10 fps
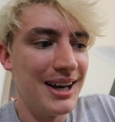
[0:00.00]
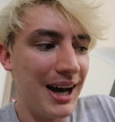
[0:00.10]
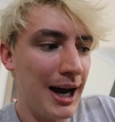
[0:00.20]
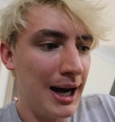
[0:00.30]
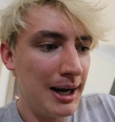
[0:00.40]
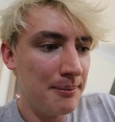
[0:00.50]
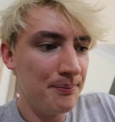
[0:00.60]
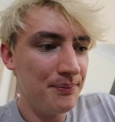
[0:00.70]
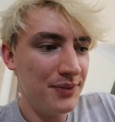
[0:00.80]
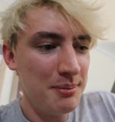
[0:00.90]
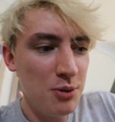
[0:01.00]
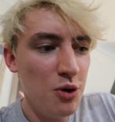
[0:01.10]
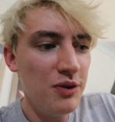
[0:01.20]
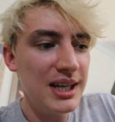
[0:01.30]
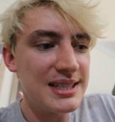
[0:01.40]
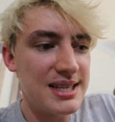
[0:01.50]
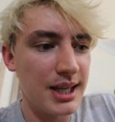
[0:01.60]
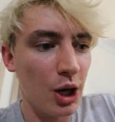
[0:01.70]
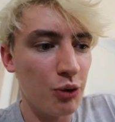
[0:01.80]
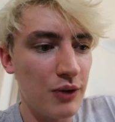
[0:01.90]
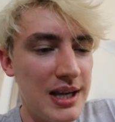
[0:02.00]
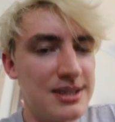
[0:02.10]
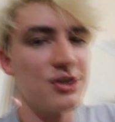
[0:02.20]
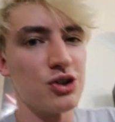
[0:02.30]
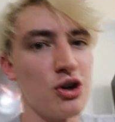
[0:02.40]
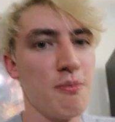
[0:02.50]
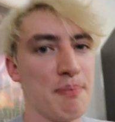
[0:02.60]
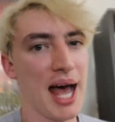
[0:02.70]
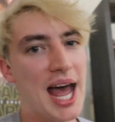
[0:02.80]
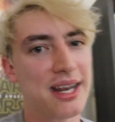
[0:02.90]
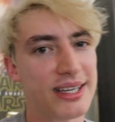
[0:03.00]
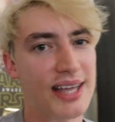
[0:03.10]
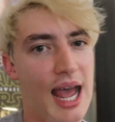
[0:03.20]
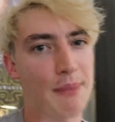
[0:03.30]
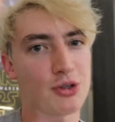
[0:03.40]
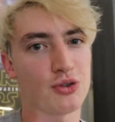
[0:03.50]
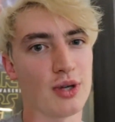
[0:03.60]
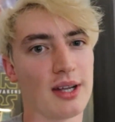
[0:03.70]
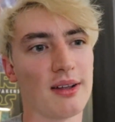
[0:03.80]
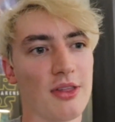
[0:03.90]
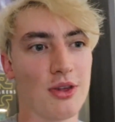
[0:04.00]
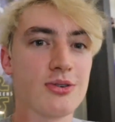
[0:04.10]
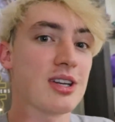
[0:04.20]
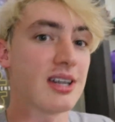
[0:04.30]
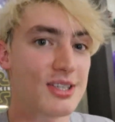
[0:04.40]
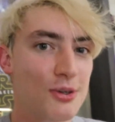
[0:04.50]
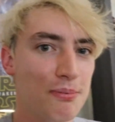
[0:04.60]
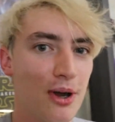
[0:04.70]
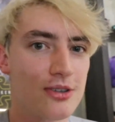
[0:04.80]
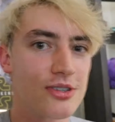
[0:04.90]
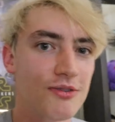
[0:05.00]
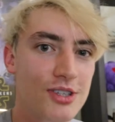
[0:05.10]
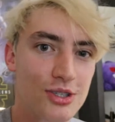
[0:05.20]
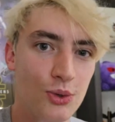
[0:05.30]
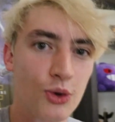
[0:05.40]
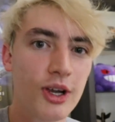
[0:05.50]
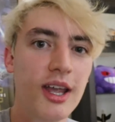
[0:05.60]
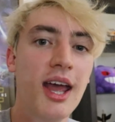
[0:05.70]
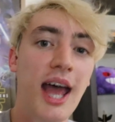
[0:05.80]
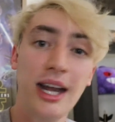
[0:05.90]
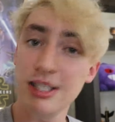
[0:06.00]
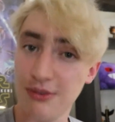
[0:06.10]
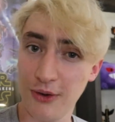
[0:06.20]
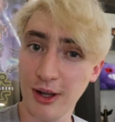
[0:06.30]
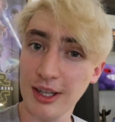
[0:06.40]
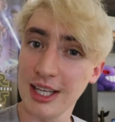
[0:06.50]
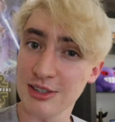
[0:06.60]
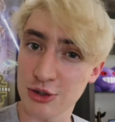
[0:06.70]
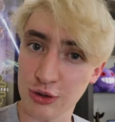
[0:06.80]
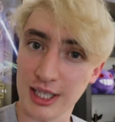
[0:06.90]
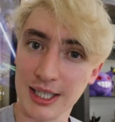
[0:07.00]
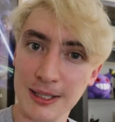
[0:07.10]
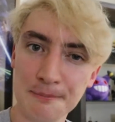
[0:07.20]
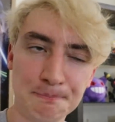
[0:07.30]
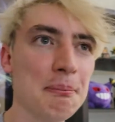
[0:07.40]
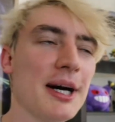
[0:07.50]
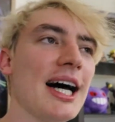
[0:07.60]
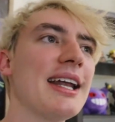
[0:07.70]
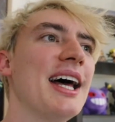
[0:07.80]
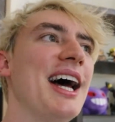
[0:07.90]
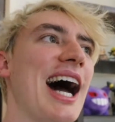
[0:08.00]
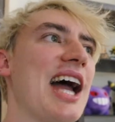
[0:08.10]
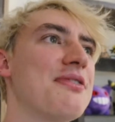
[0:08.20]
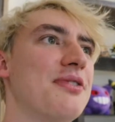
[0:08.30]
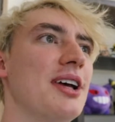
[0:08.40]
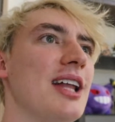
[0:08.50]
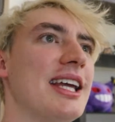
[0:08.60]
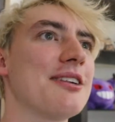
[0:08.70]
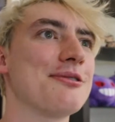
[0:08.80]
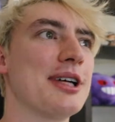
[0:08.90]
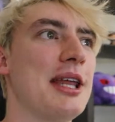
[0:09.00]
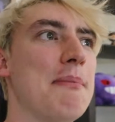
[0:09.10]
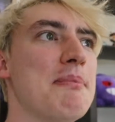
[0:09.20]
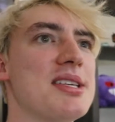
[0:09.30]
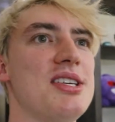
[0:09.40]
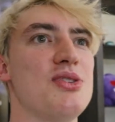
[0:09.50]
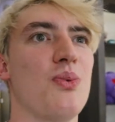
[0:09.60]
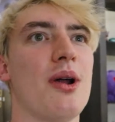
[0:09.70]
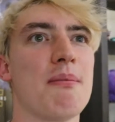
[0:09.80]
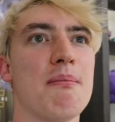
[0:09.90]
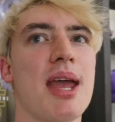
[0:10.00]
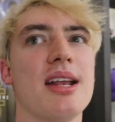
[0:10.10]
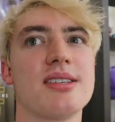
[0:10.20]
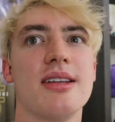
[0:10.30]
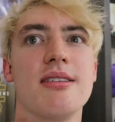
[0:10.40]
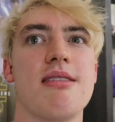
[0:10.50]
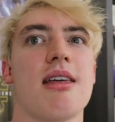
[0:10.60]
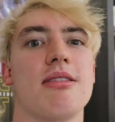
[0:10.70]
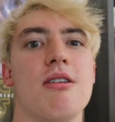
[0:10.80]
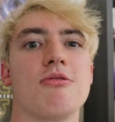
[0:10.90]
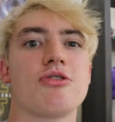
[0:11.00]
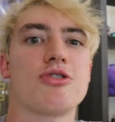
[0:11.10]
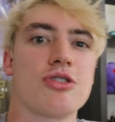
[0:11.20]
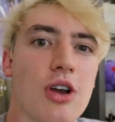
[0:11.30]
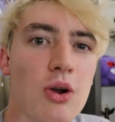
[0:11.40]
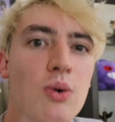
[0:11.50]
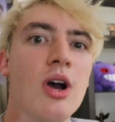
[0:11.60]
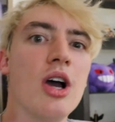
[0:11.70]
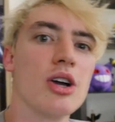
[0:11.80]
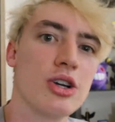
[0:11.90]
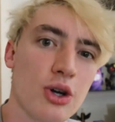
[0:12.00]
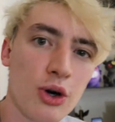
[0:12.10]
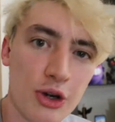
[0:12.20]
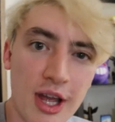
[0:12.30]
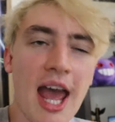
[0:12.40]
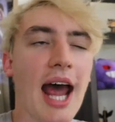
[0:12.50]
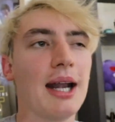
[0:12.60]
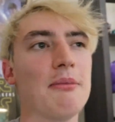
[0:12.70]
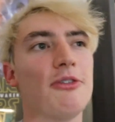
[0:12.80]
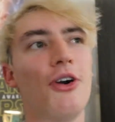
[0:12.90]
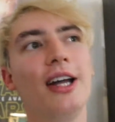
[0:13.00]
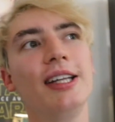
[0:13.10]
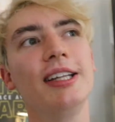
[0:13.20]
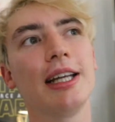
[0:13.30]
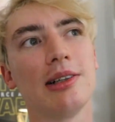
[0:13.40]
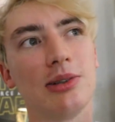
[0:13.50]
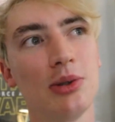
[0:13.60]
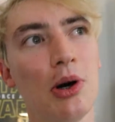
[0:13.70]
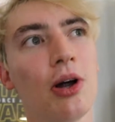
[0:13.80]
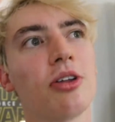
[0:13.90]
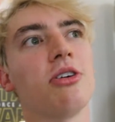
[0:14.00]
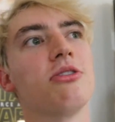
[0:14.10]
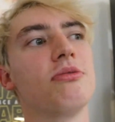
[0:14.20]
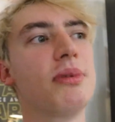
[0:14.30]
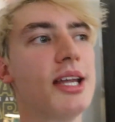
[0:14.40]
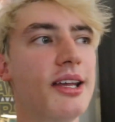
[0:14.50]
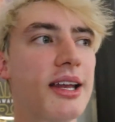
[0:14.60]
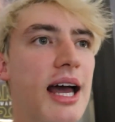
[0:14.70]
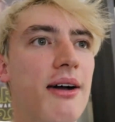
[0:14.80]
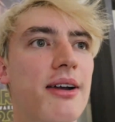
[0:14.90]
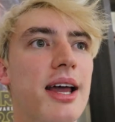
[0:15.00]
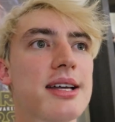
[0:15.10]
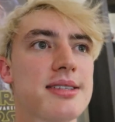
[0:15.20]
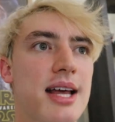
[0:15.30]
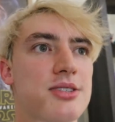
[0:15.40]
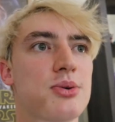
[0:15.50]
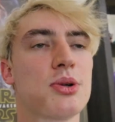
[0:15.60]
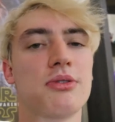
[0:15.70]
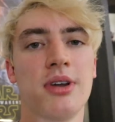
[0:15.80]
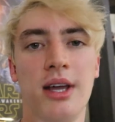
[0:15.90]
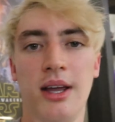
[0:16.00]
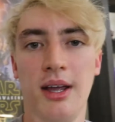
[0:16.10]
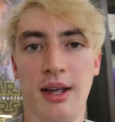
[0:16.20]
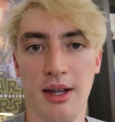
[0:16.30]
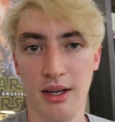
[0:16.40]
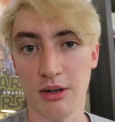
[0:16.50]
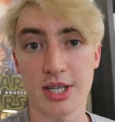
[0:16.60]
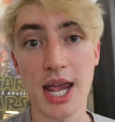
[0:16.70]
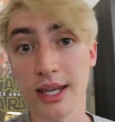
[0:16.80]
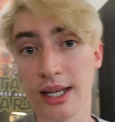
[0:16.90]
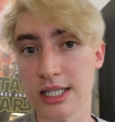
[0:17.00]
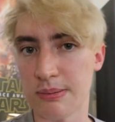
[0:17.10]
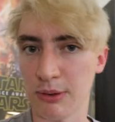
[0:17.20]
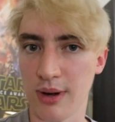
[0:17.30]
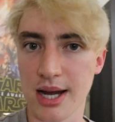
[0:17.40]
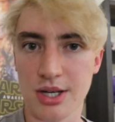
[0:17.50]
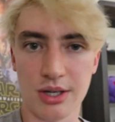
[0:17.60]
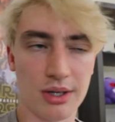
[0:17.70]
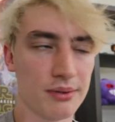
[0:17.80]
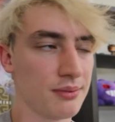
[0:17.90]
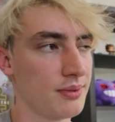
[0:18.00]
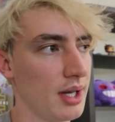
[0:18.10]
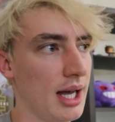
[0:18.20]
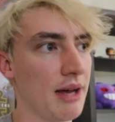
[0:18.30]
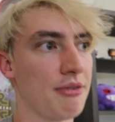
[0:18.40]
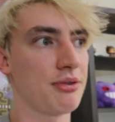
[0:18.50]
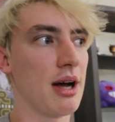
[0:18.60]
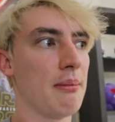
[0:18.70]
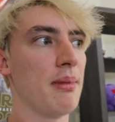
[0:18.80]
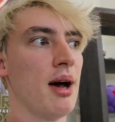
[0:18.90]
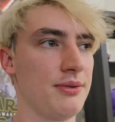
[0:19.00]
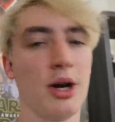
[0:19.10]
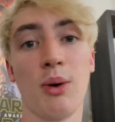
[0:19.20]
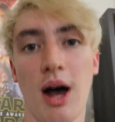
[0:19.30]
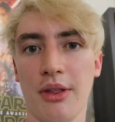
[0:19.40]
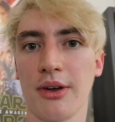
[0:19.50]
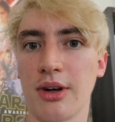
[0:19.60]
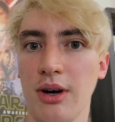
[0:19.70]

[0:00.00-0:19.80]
The movie itself isn't too bad at capturing those initial parts of the story, and is fairly intriguing, but I feel like it really misses what makes Death Note so good. And I'm finding that a lot of media nowadays that sort of, you know, taking inspiration from, you know, other